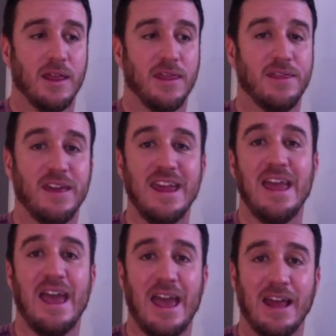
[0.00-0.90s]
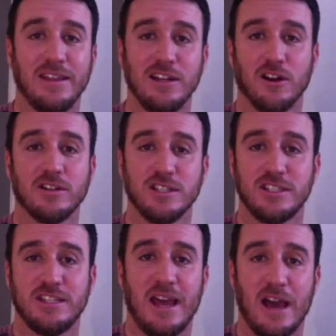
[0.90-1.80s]
they had the
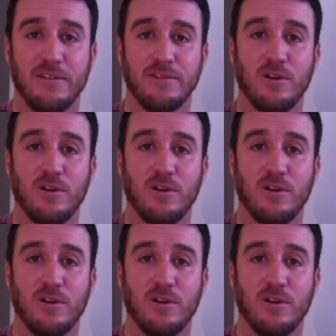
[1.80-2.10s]
largest staff.